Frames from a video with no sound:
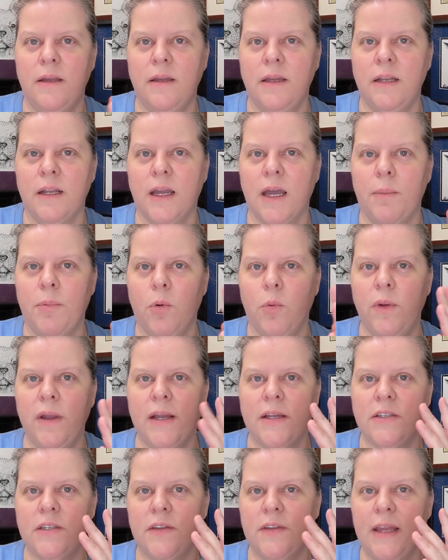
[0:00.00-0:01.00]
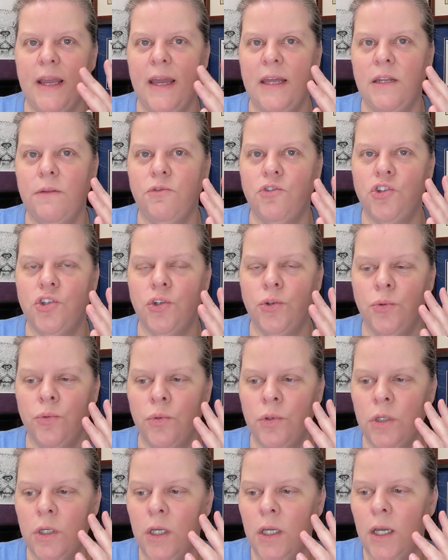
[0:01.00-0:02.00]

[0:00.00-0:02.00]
in a couple of weeks at the end of June.